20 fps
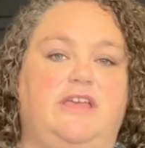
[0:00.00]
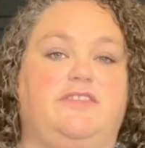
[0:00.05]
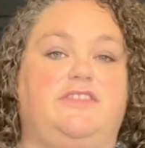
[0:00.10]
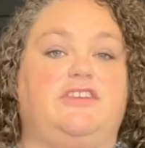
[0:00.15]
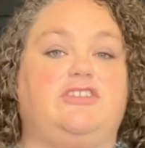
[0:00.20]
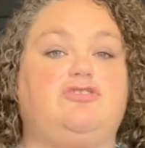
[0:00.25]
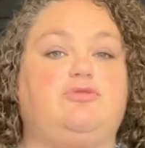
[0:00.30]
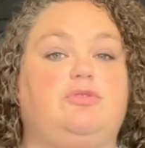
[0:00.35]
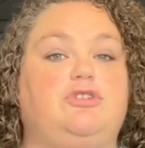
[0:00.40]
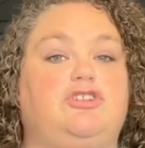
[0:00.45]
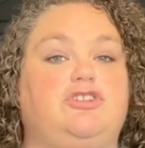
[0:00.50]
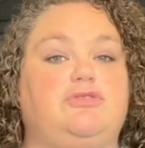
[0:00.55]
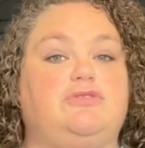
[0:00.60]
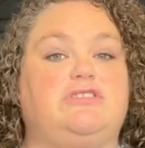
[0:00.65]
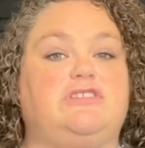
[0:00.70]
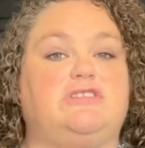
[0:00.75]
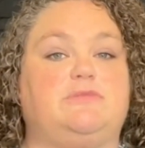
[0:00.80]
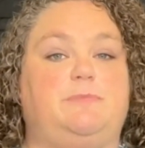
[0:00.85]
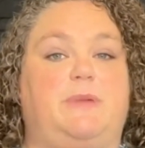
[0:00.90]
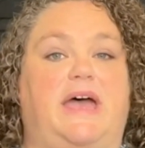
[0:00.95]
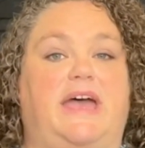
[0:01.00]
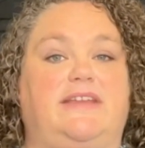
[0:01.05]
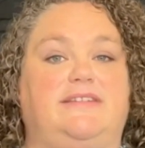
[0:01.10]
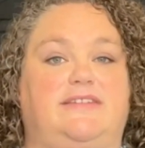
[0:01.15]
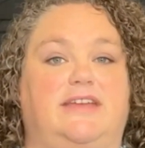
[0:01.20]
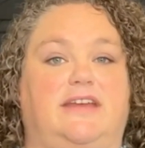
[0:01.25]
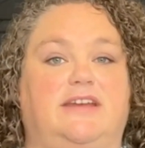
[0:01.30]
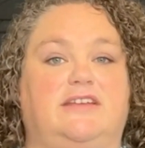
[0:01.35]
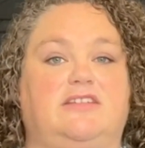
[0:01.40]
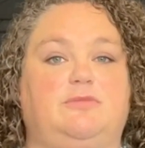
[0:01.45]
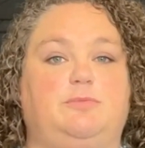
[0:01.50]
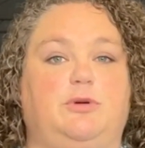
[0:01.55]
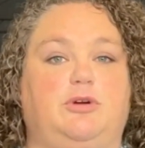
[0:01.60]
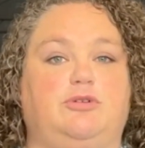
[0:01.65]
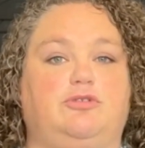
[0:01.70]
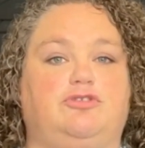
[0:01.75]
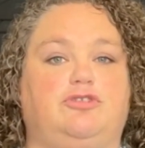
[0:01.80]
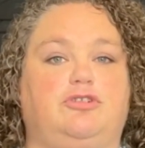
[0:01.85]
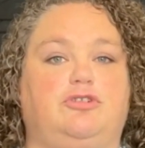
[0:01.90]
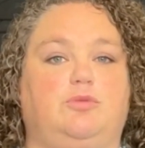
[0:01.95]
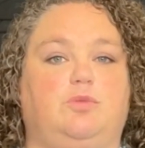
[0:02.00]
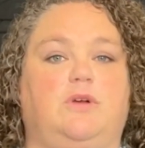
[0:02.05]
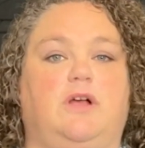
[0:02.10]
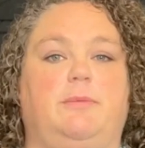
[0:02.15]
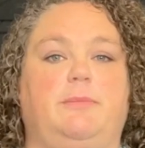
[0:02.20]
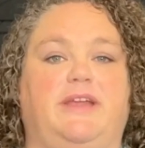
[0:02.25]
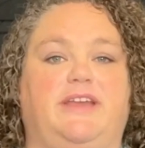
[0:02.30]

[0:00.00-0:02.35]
This reduces bad debt exposure while